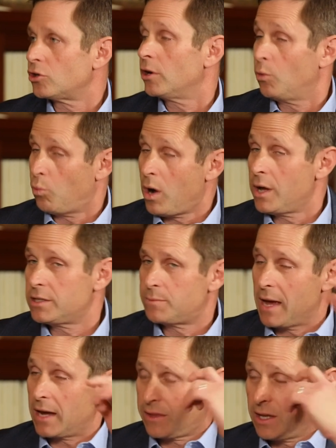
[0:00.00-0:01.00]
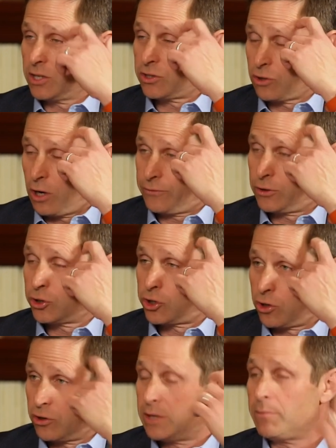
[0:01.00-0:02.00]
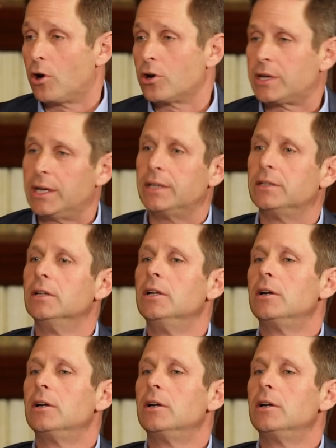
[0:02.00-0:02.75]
it was back then a softer surety market.